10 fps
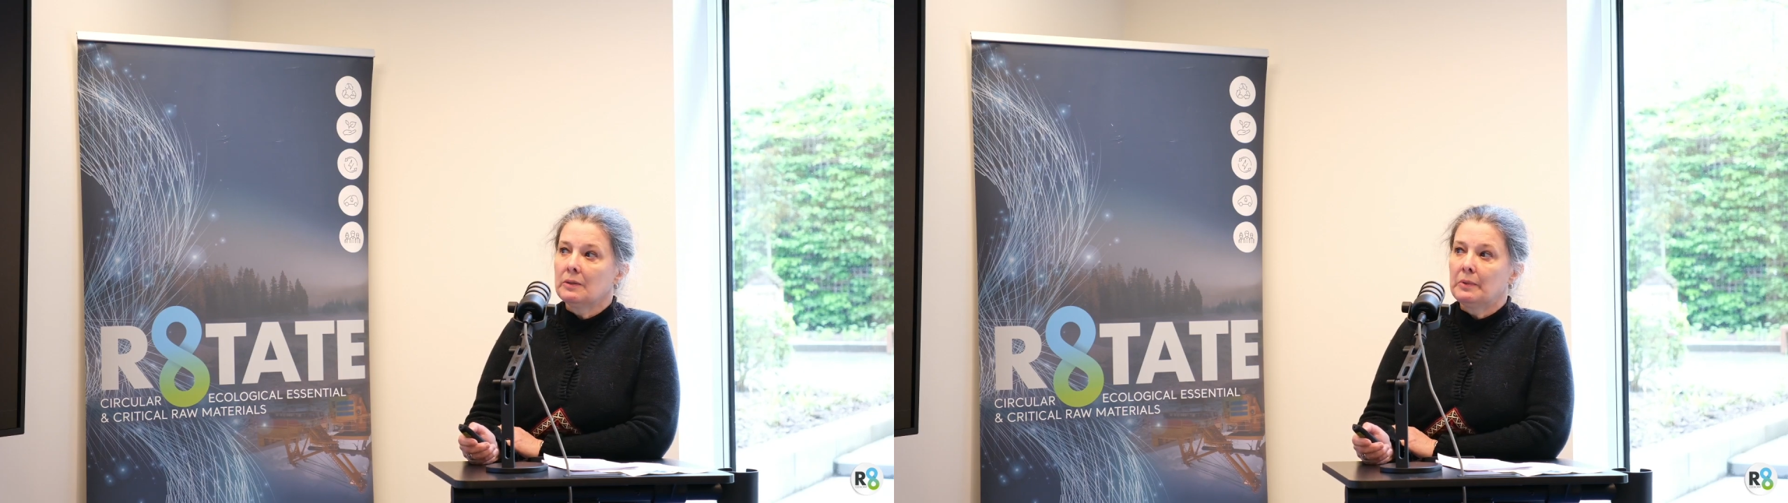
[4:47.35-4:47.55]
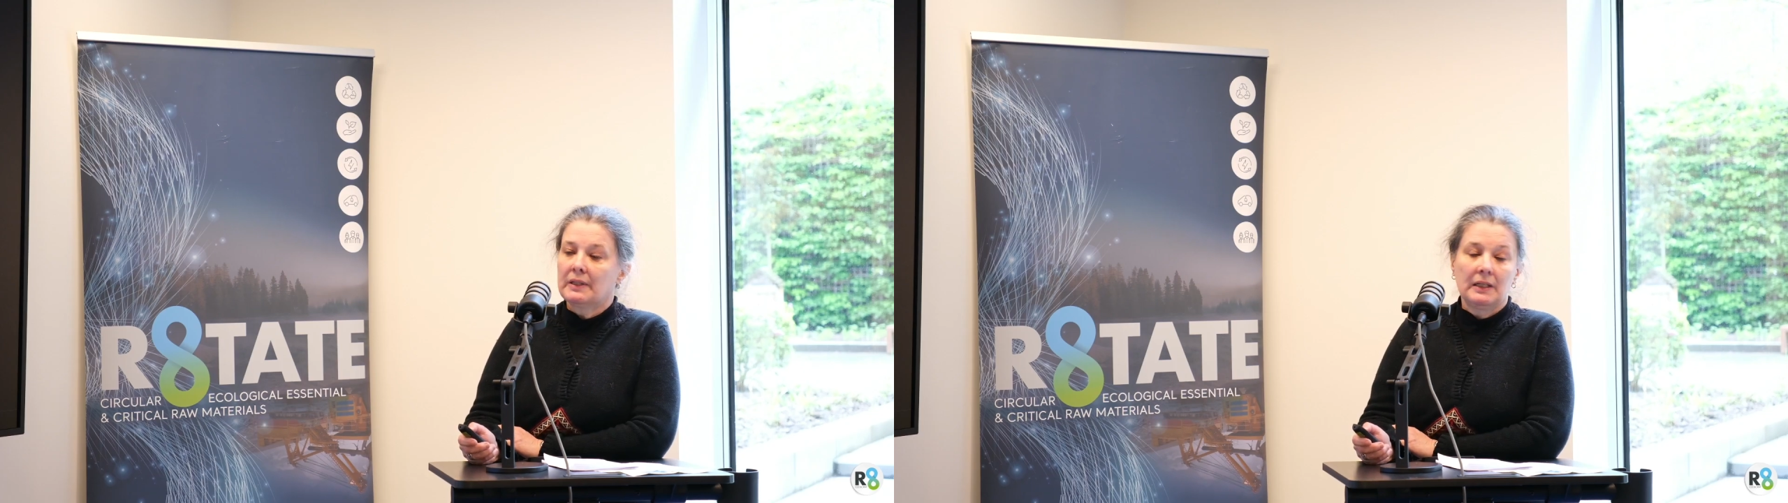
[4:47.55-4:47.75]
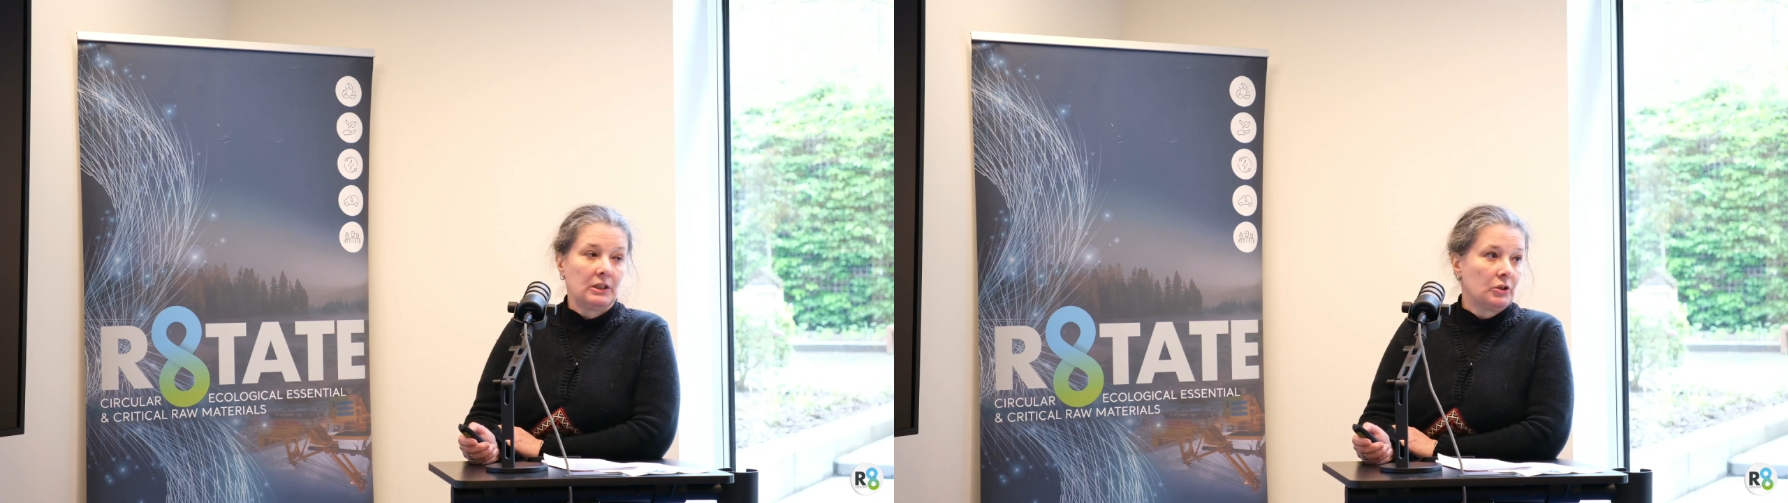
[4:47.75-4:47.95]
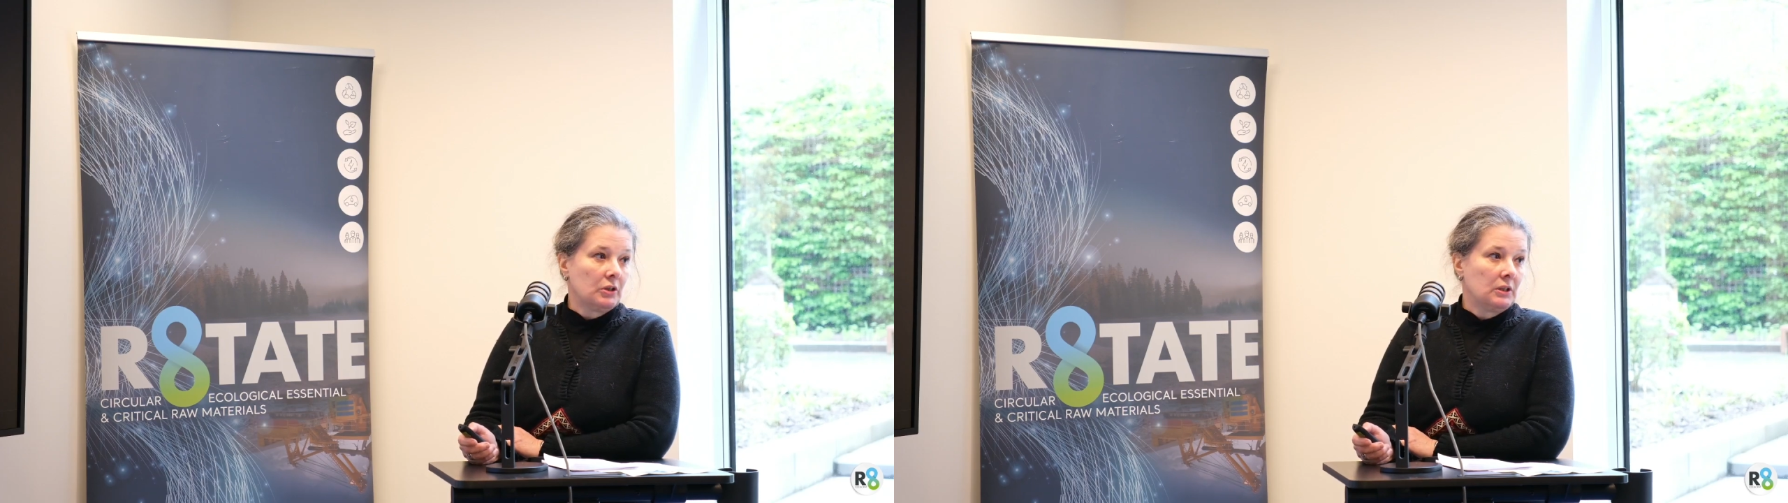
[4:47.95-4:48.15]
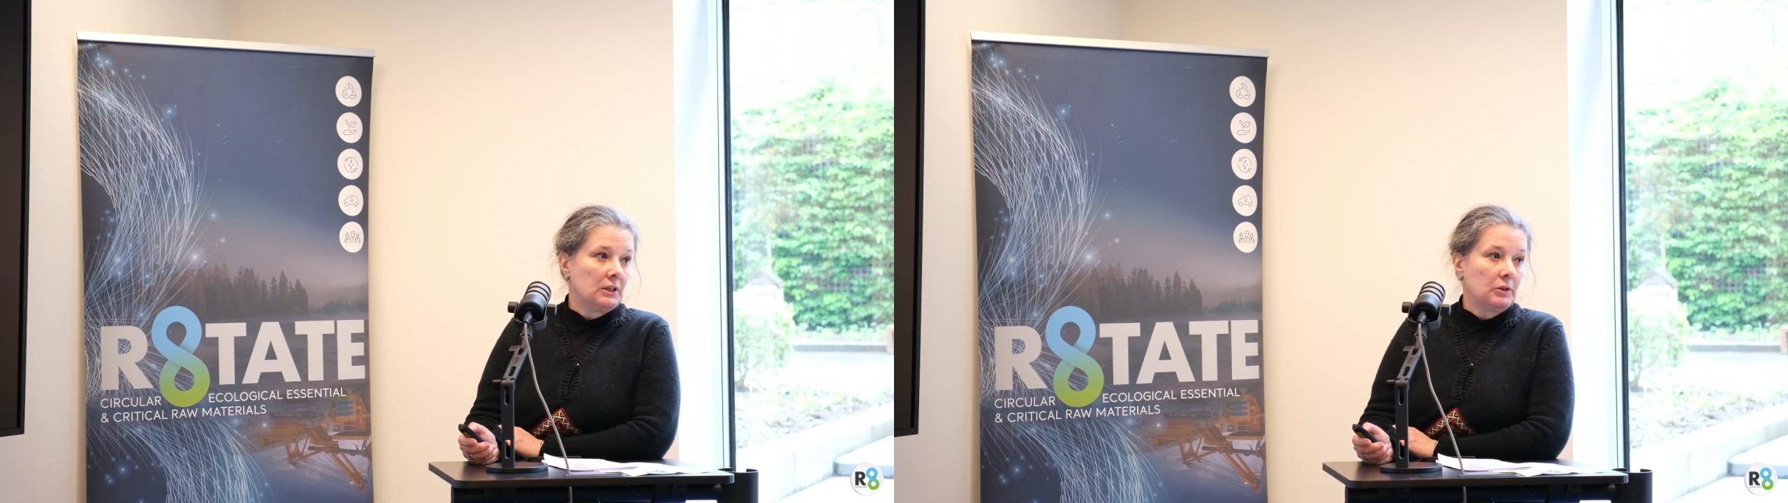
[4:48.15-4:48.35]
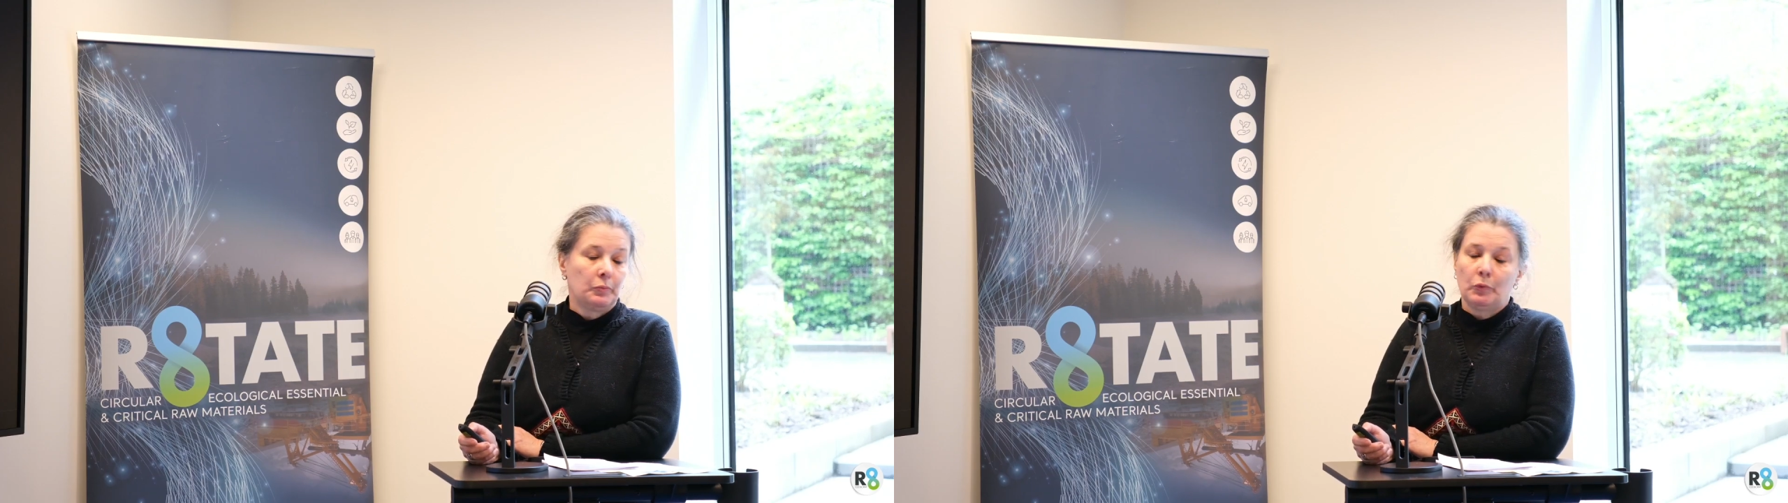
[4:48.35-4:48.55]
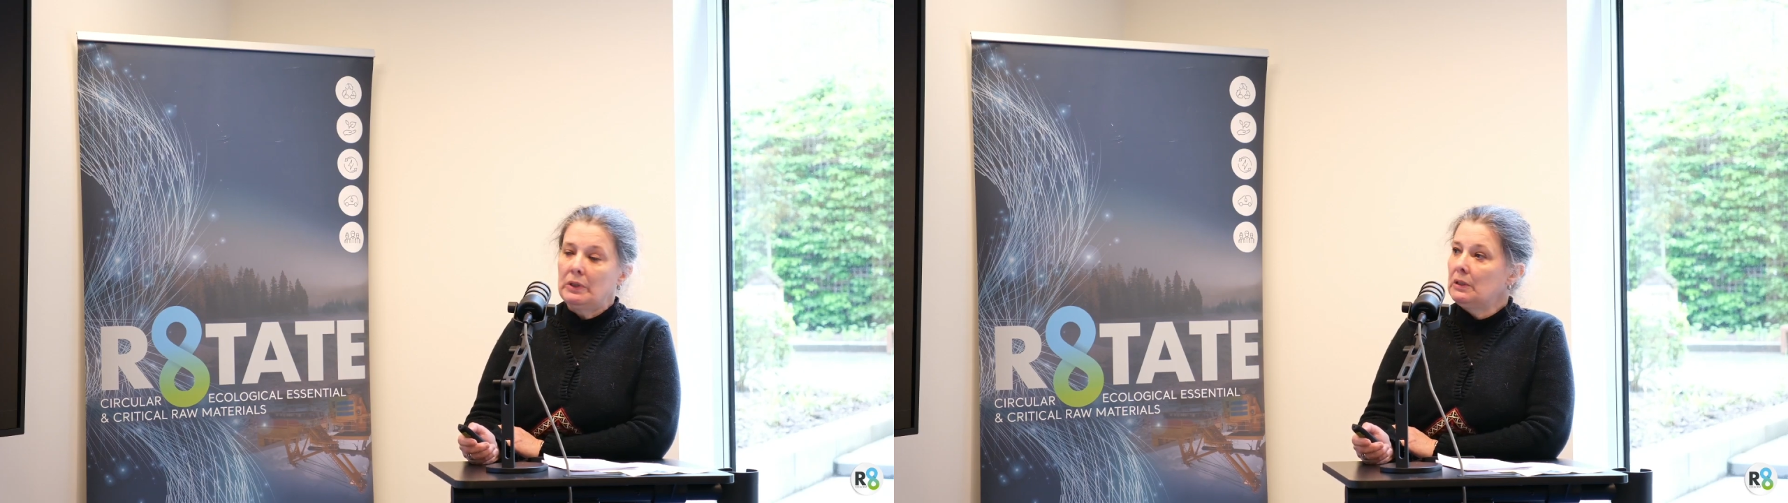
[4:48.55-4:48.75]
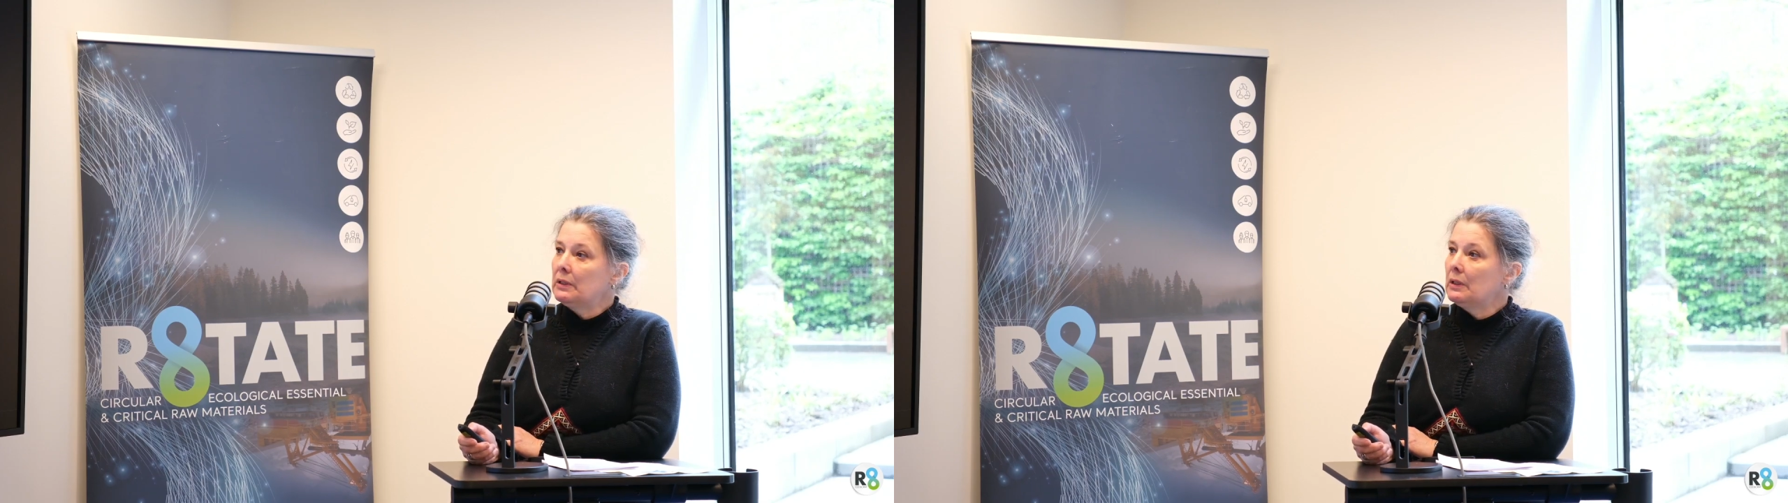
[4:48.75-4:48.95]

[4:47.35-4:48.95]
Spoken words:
application is built